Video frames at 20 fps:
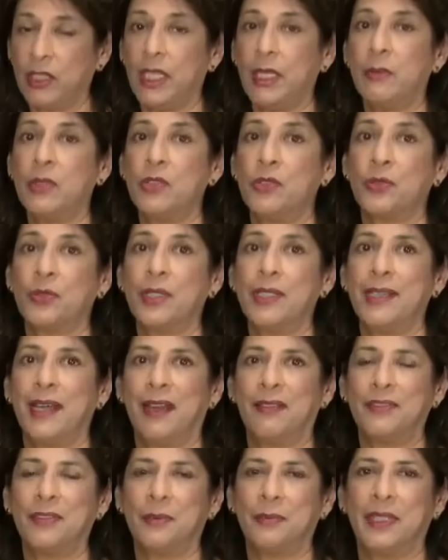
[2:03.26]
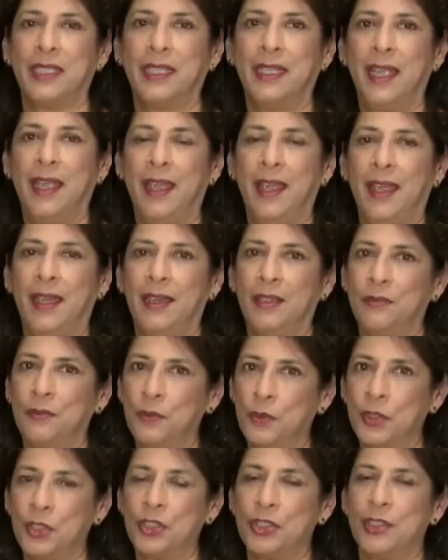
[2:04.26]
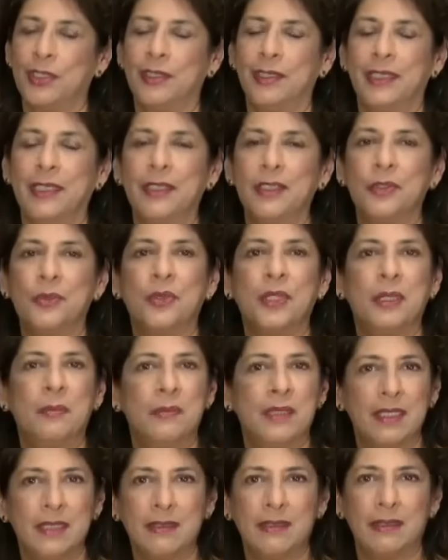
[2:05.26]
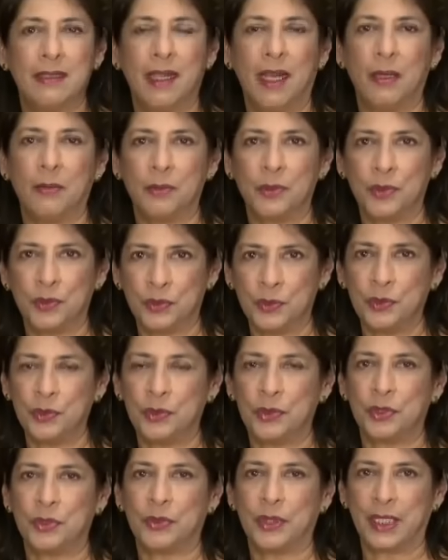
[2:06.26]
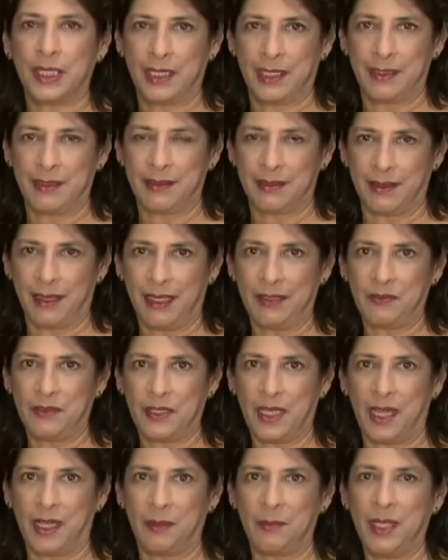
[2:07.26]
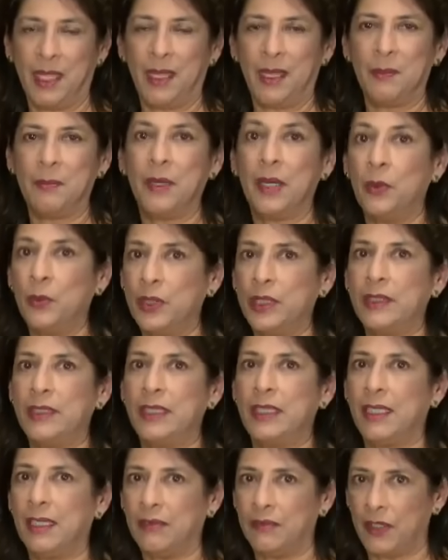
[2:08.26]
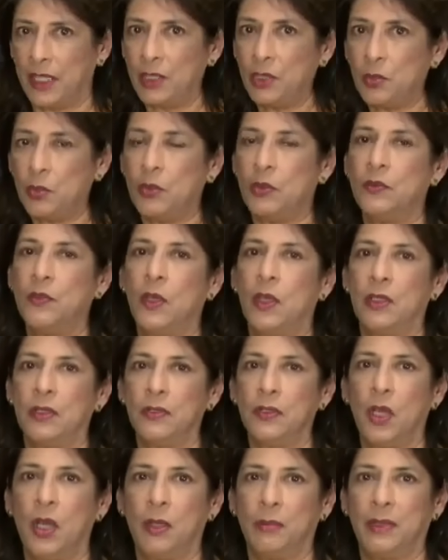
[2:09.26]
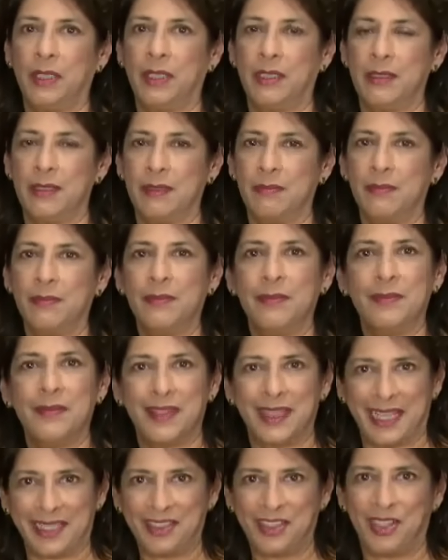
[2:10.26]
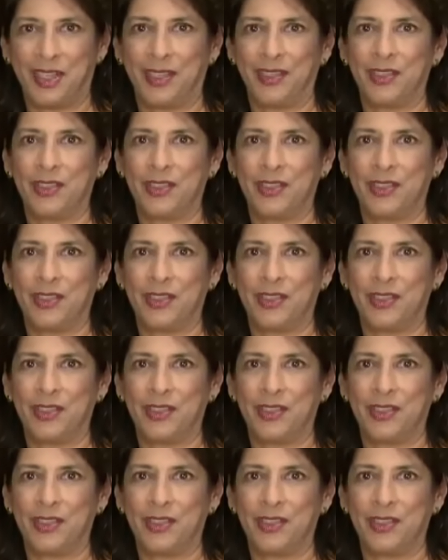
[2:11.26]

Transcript: you can name a street after me. Unfortunately, the dream didn't come true during his lifetime, but with the eventual fall of communism, that